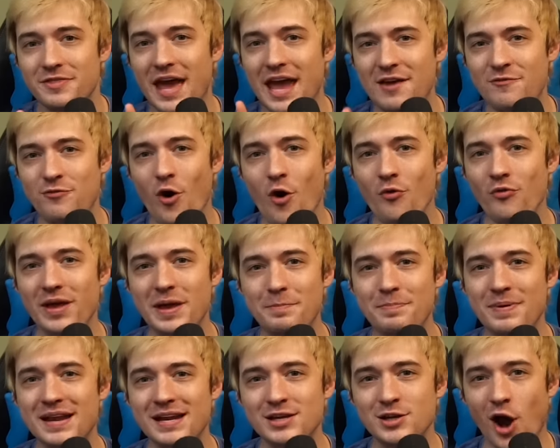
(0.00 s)
They've only
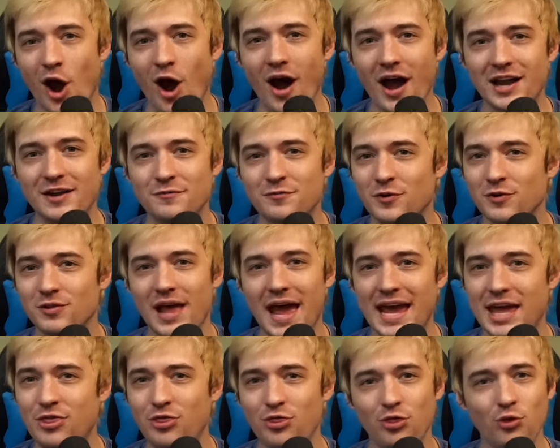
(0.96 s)
been gone for
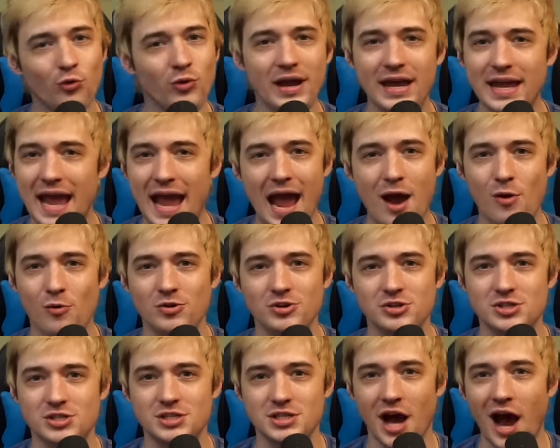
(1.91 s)
like 3
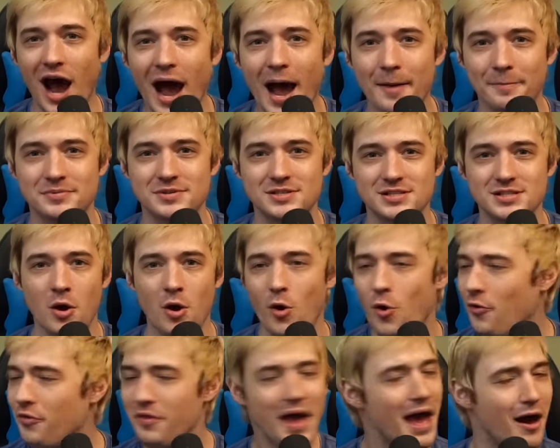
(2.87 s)
hours tops.
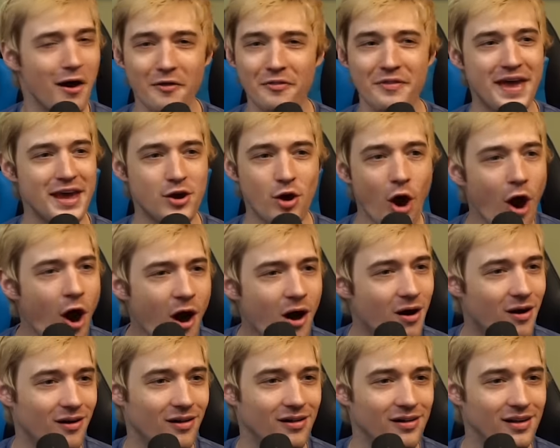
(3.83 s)
Who the hell they
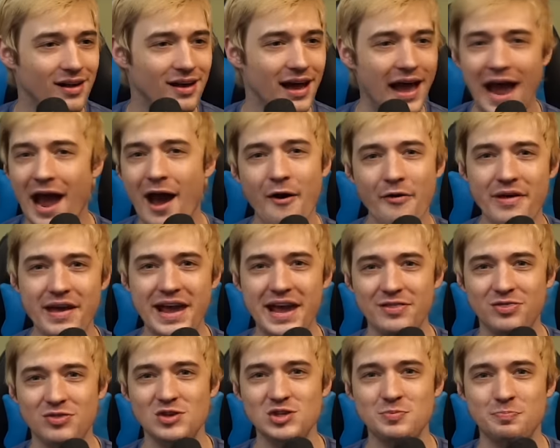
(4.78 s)
call? How they
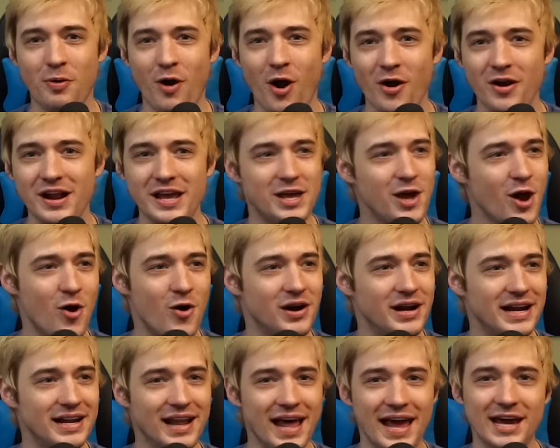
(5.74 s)
get this party
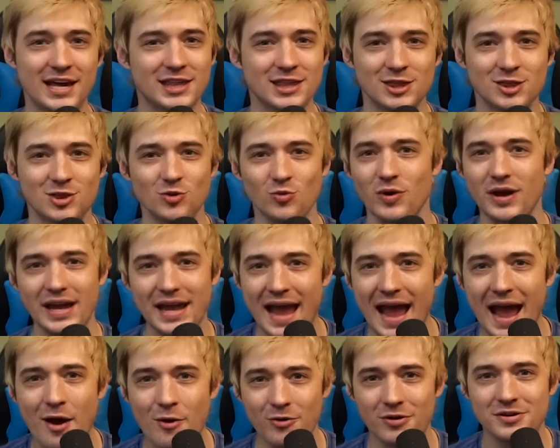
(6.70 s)
going in like 3
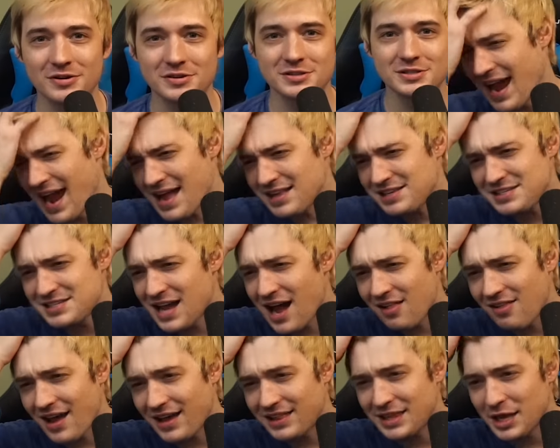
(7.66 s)
hours? It's
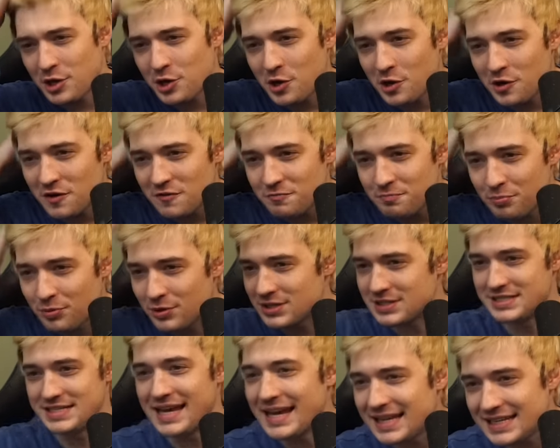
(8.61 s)
not like they could have
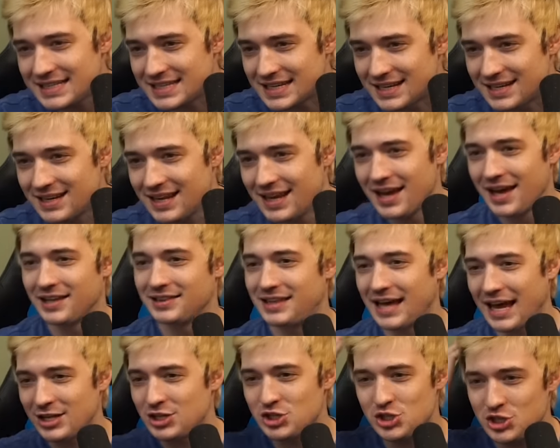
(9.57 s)
predicted
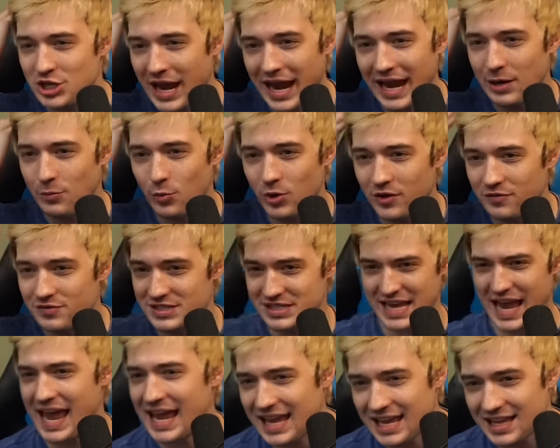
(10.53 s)
that Shane would have
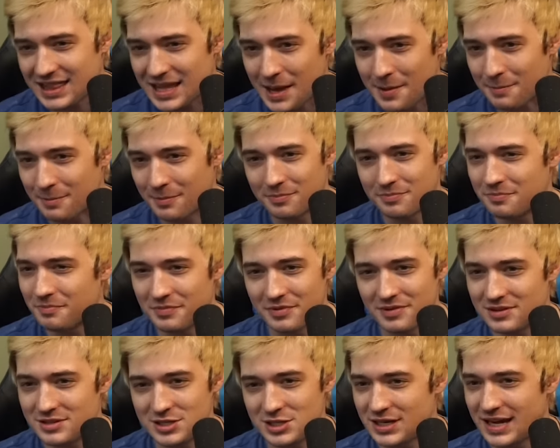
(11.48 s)
taken them
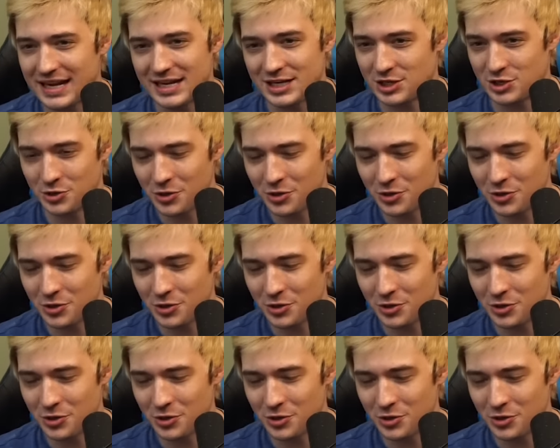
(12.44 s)
to get